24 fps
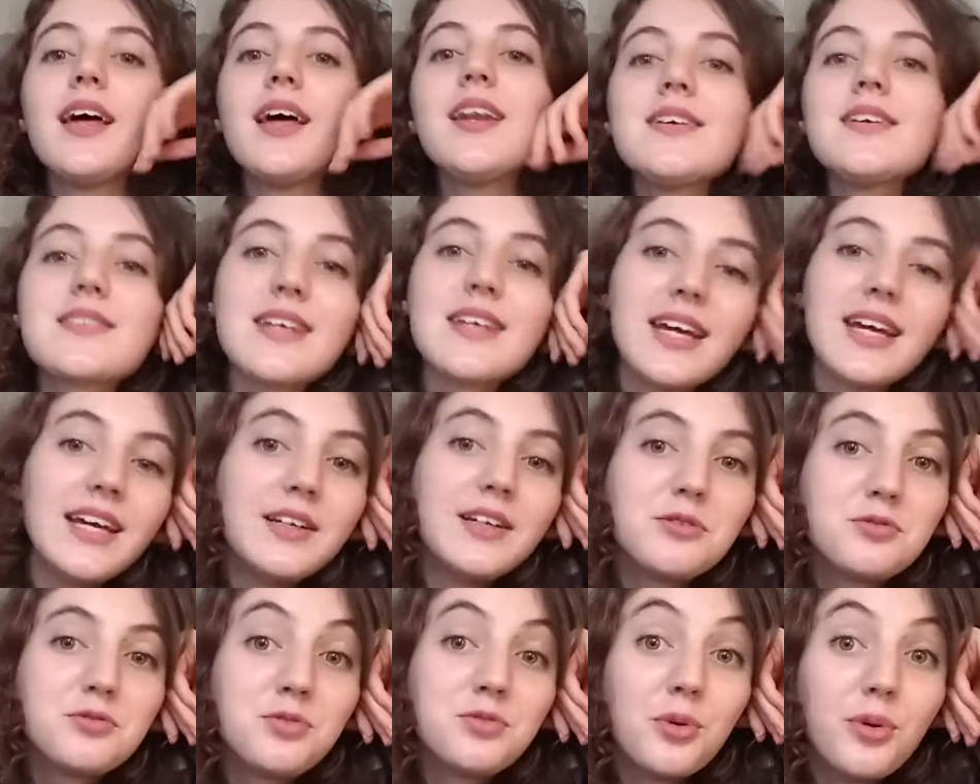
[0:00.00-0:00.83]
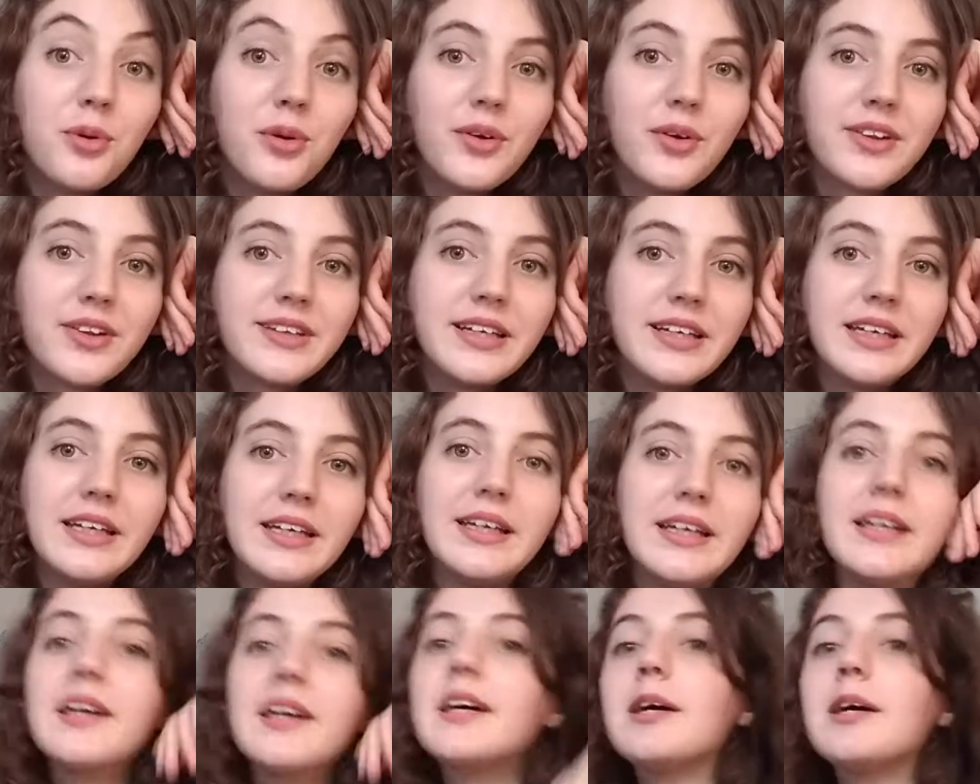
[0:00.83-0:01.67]
is it for
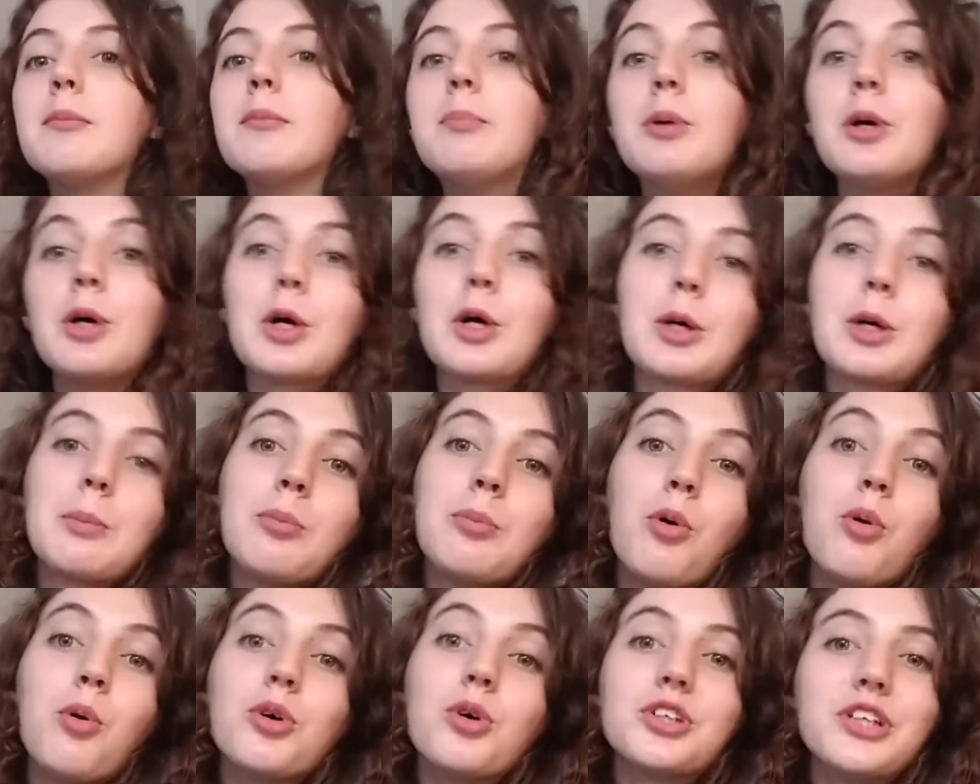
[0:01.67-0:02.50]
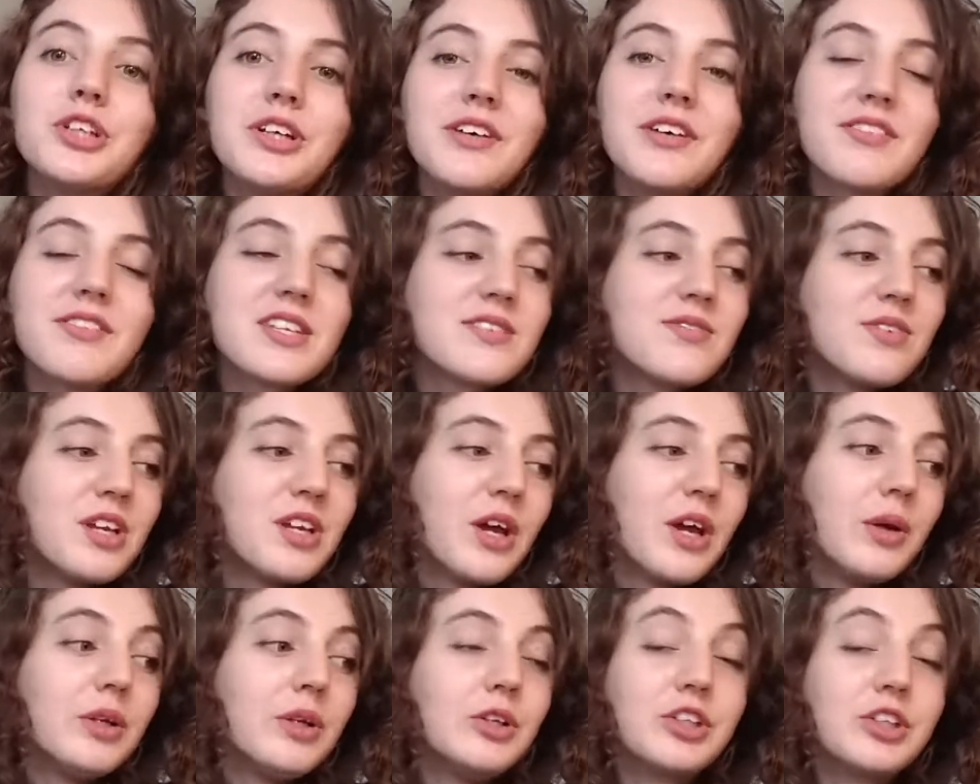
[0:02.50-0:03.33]
the book portion of this
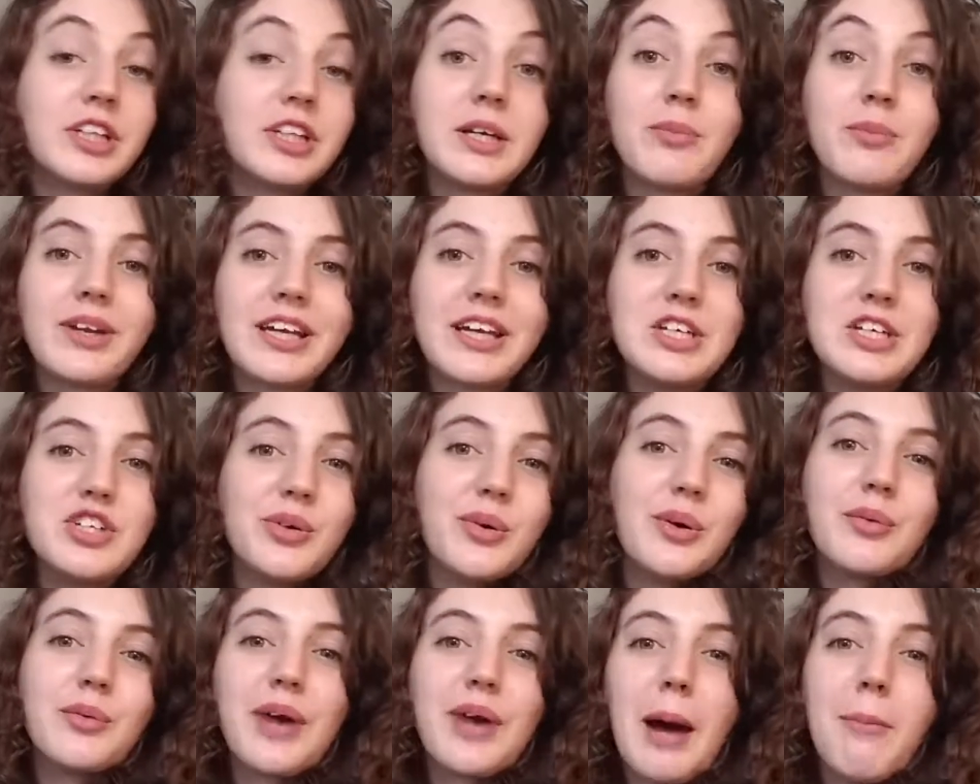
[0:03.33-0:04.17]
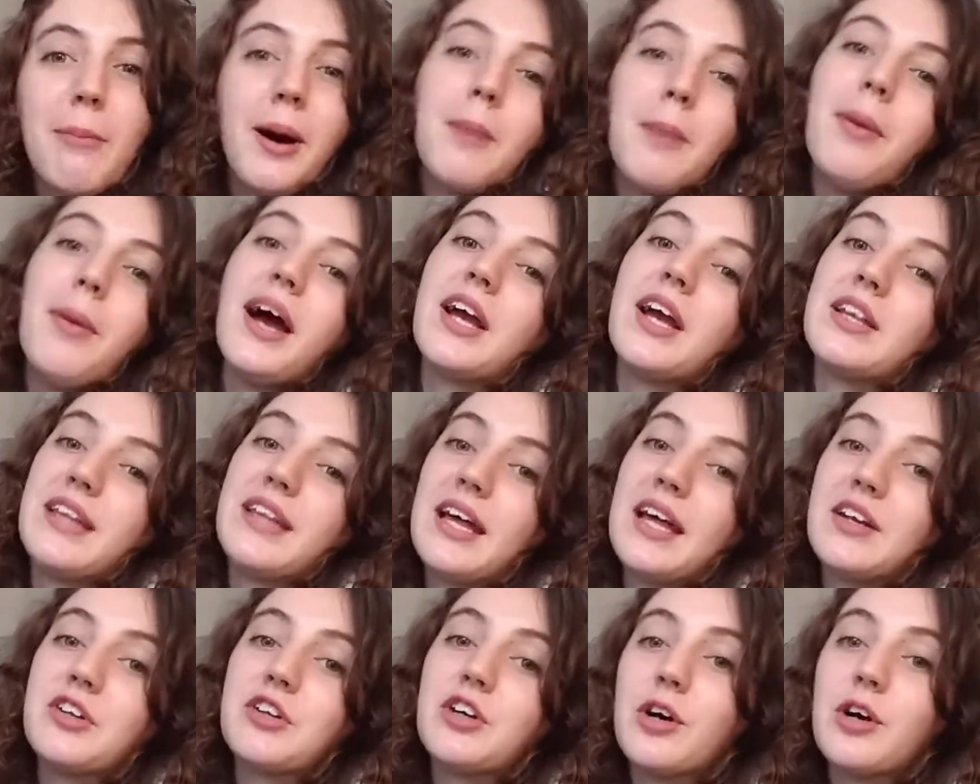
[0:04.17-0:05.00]
video. Usually when I do a wrap up, I
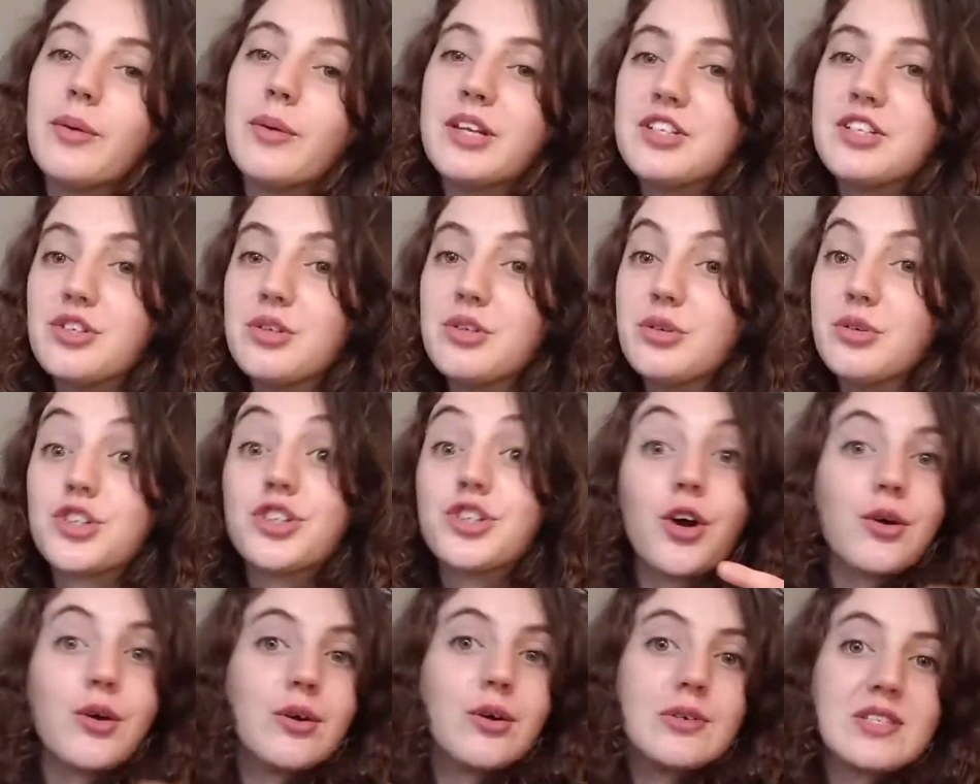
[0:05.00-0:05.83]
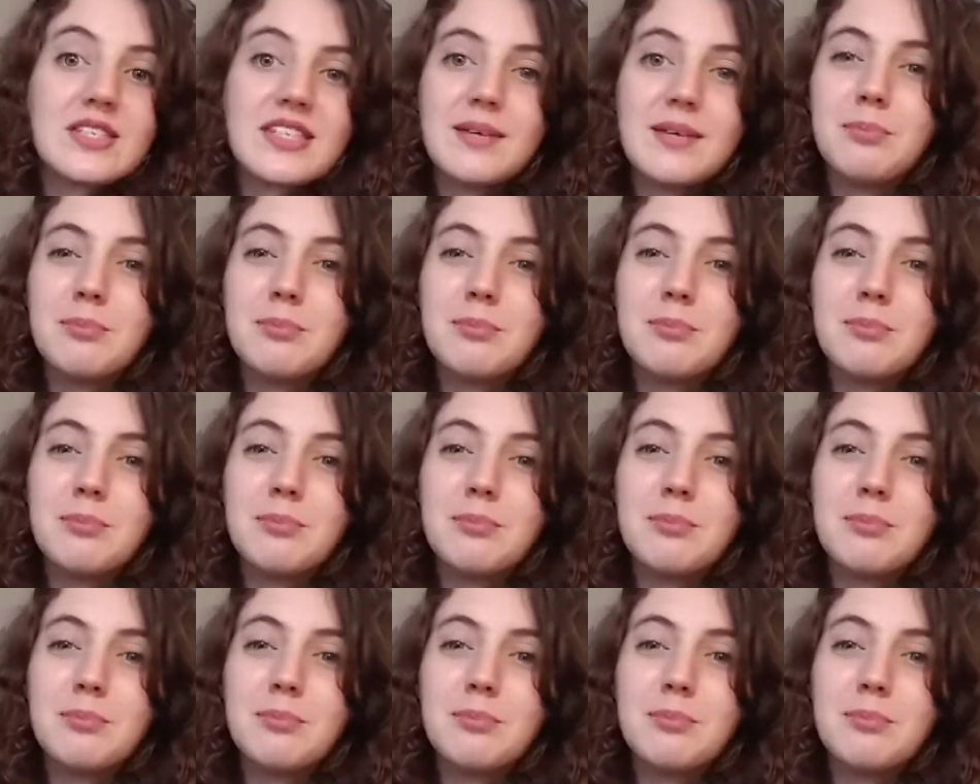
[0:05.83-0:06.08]
then go into shows and